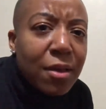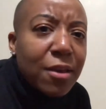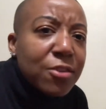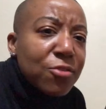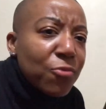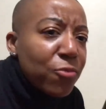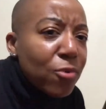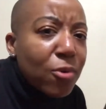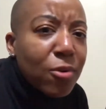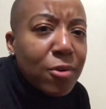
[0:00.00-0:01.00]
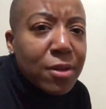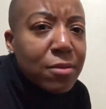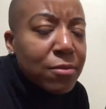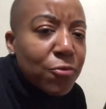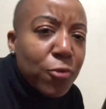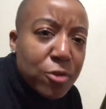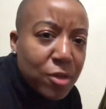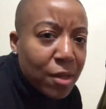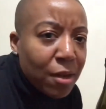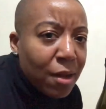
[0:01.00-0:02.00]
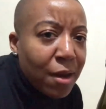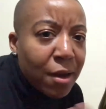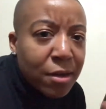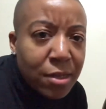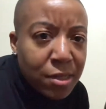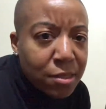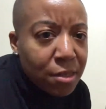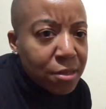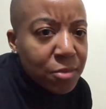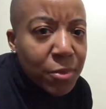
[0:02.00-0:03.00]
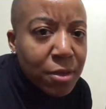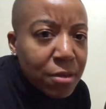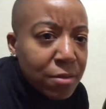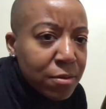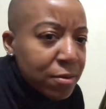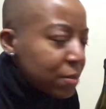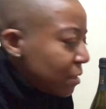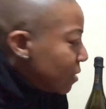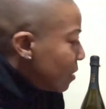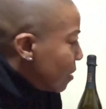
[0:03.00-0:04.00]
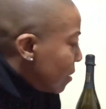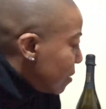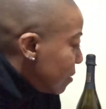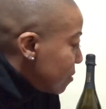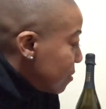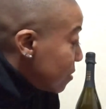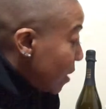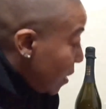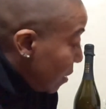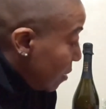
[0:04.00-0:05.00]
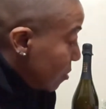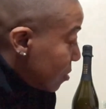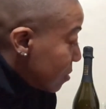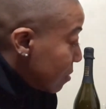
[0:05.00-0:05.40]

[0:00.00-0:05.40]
You get some floral, and of course you get a lot of yeast in this because this is aged